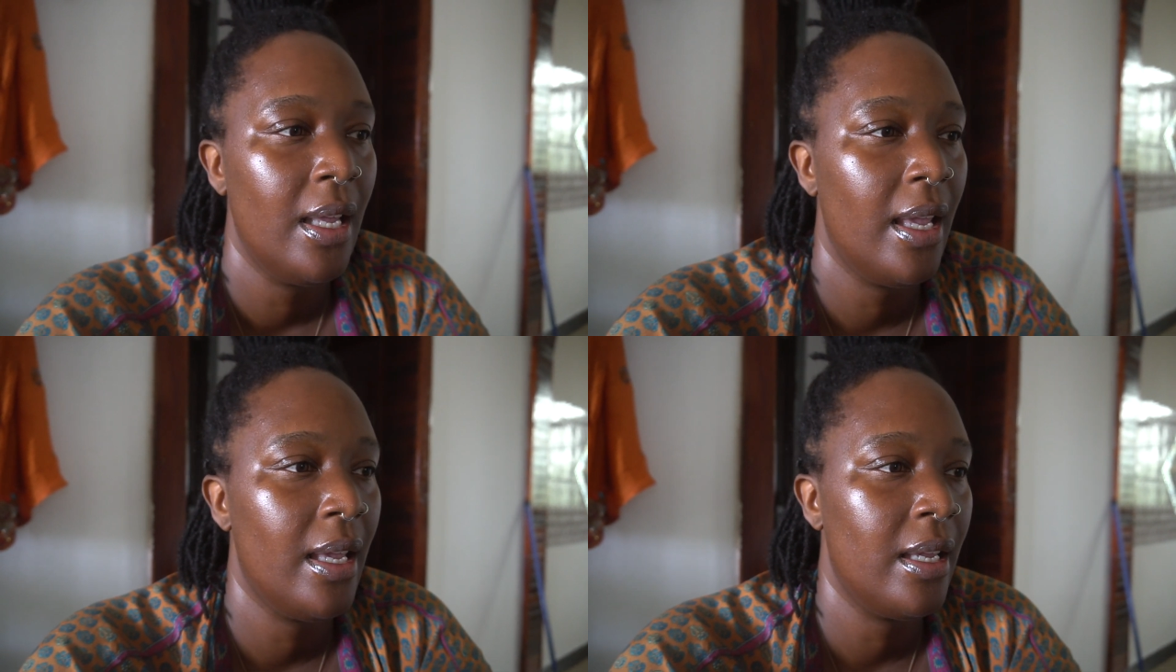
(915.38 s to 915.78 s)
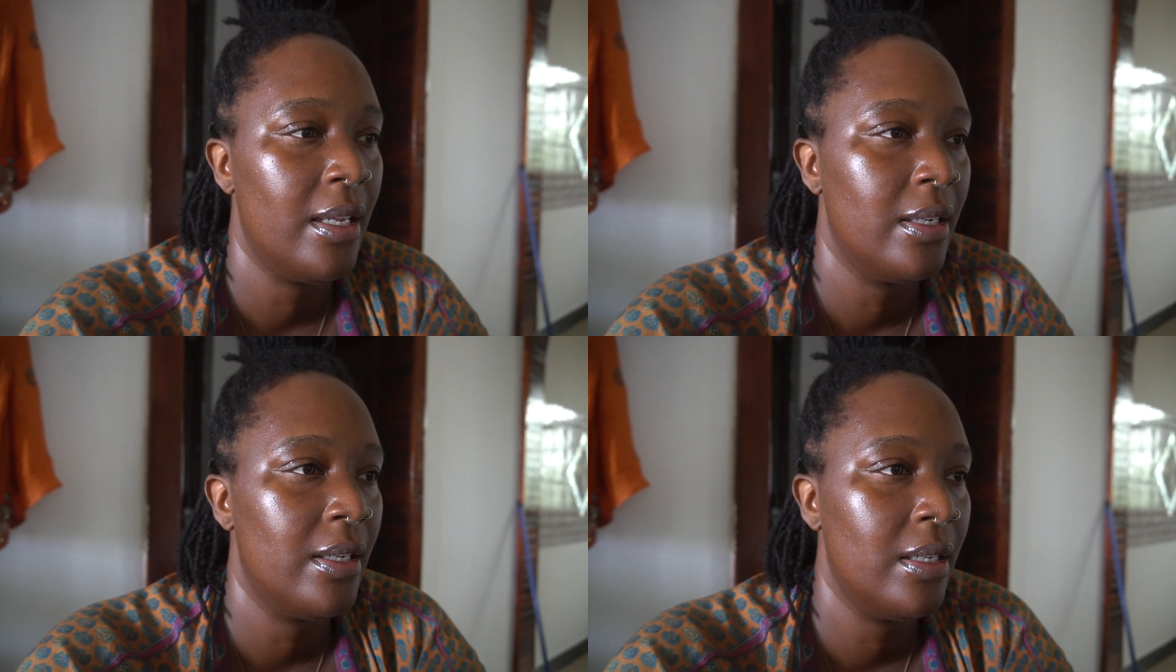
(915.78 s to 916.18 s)

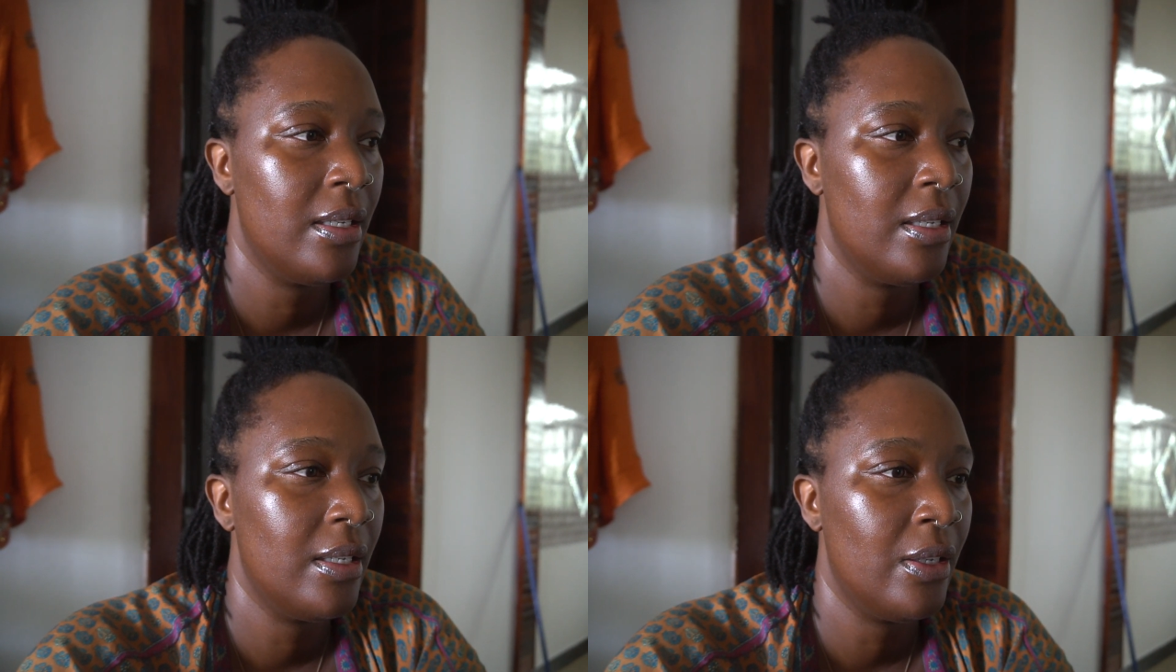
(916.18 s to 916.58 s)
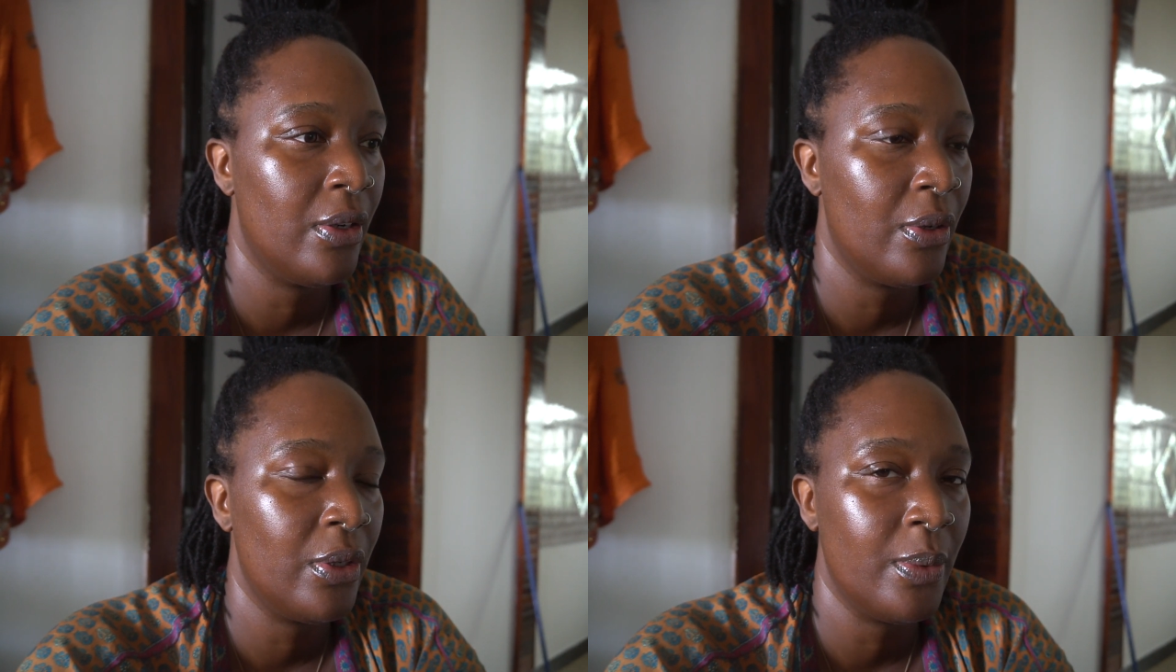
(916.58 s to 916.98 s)
and you
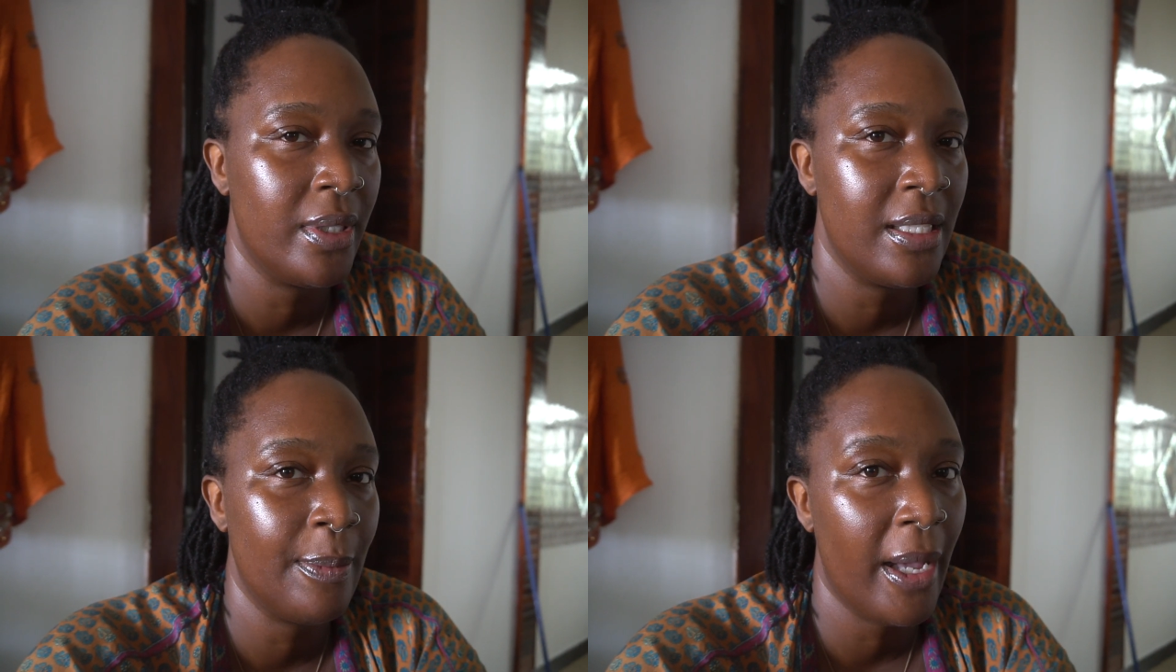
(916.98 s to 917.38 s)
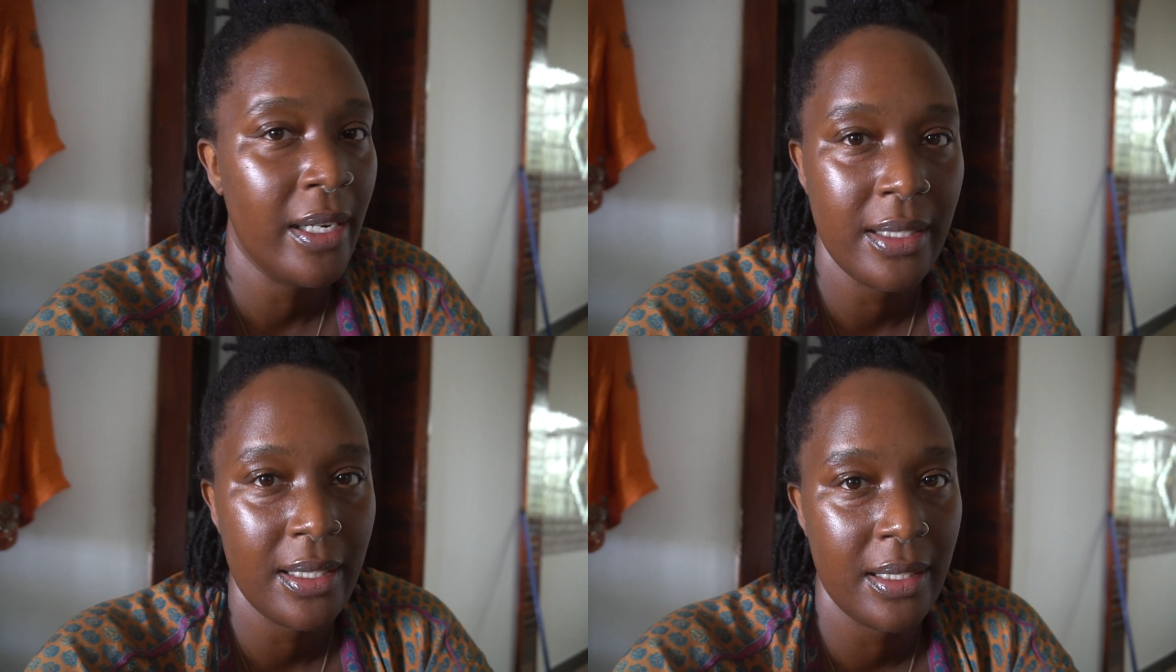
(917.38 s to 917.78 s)
know you were
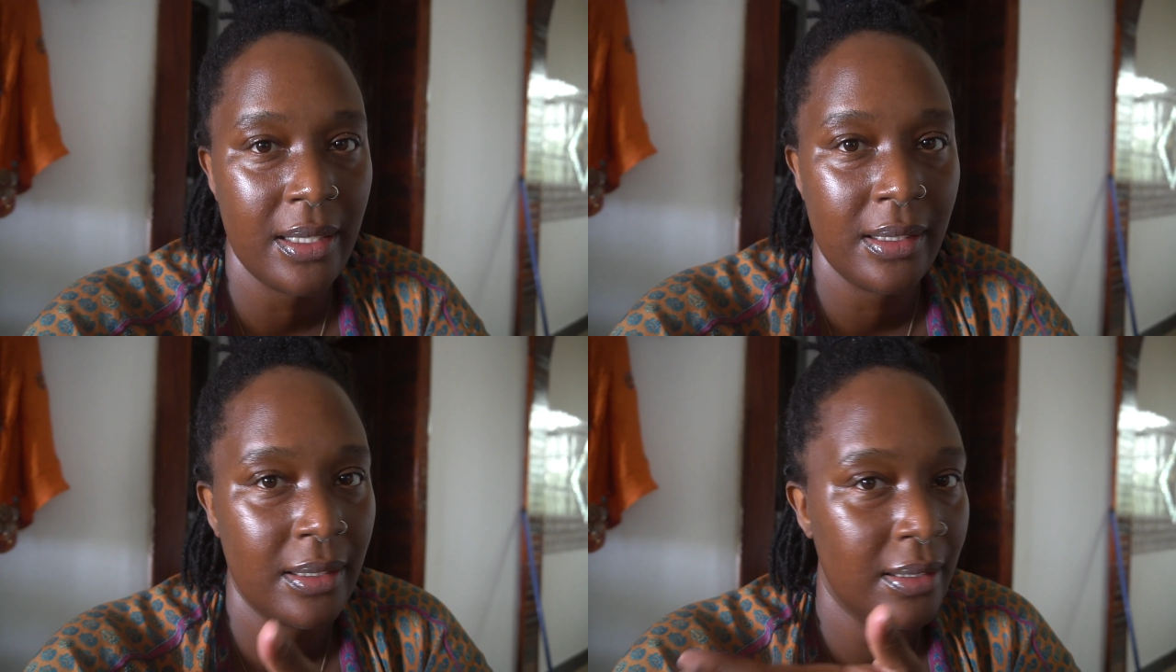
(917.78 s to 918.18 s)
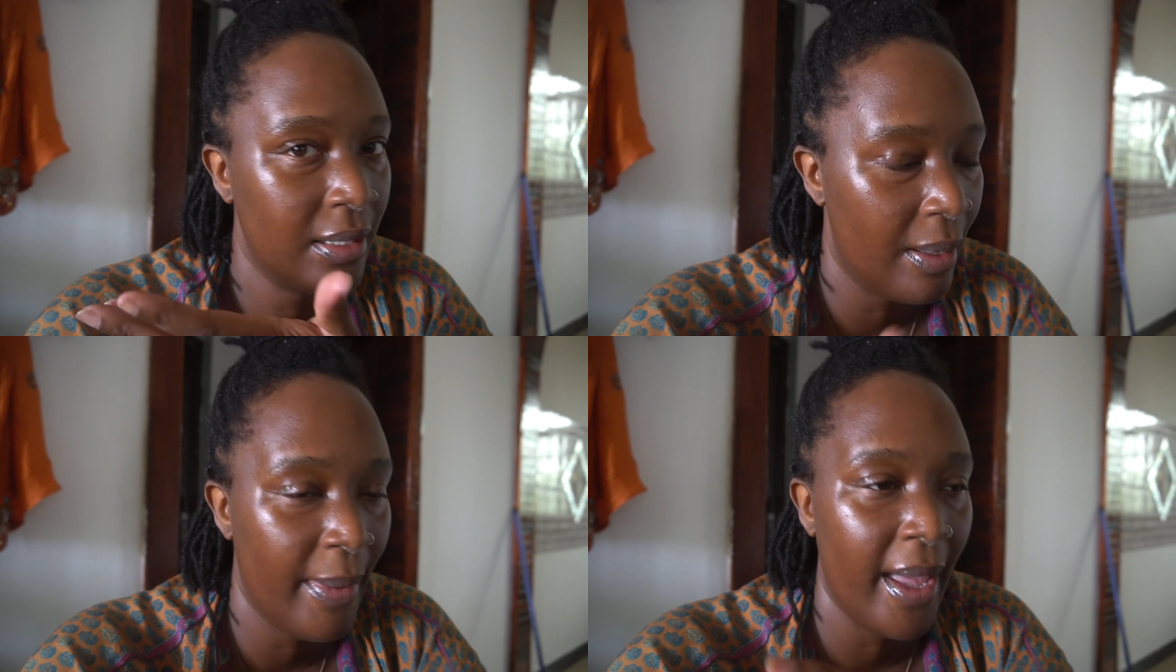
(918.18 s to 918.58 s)
inspired to
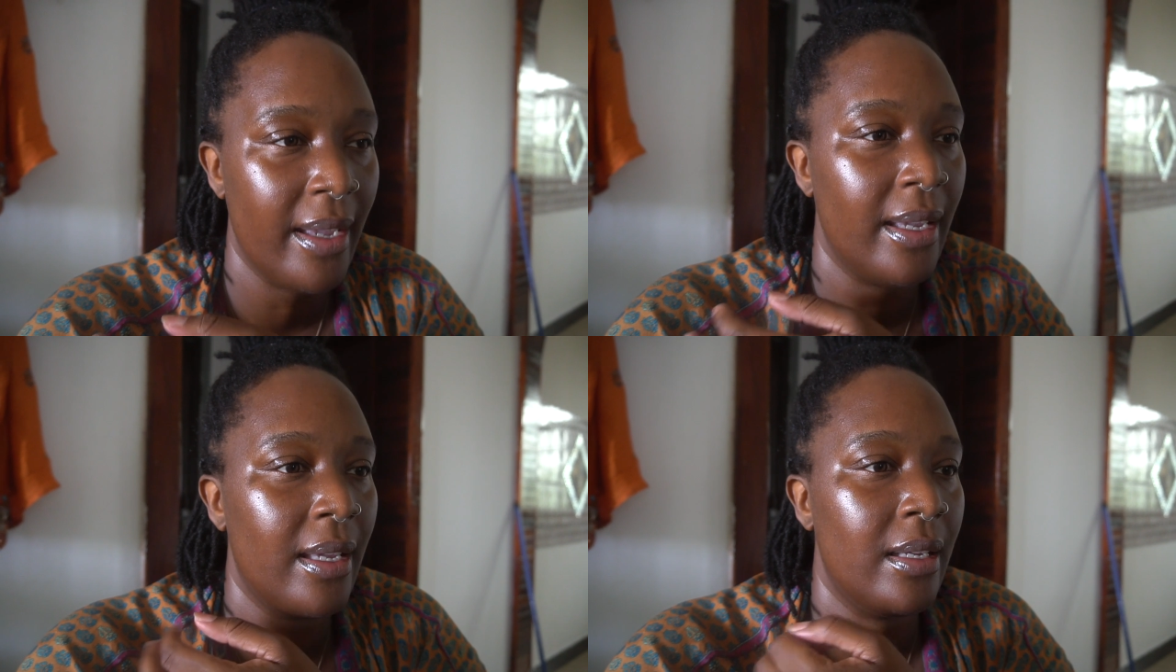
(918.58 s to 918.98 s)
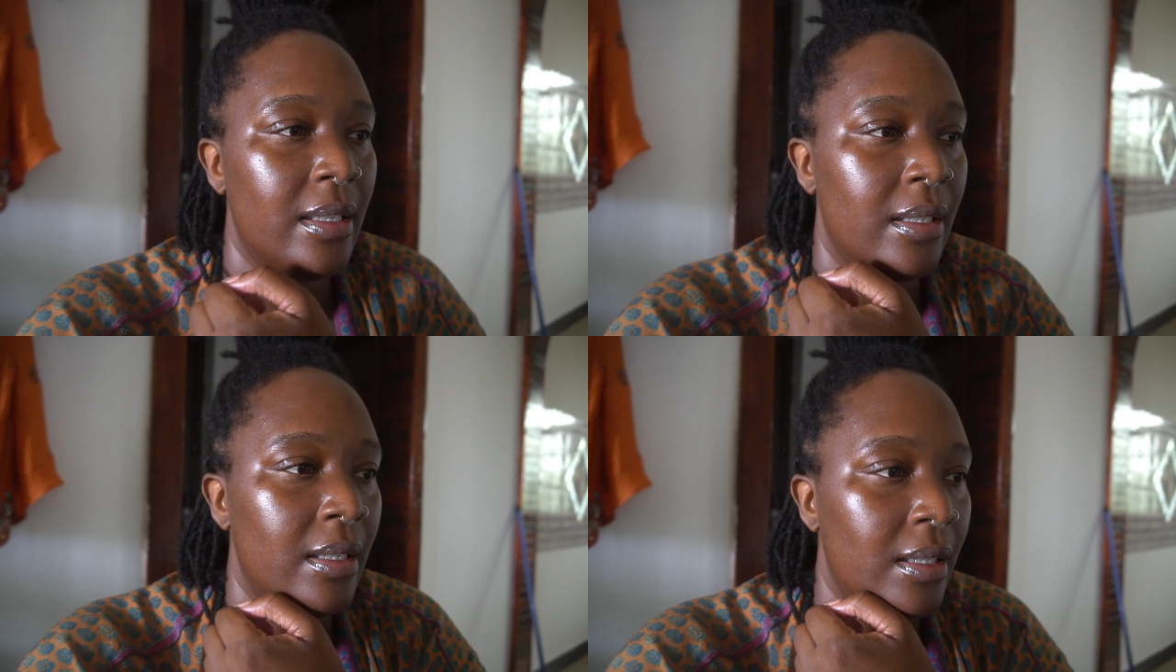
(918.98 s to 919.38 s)
come back and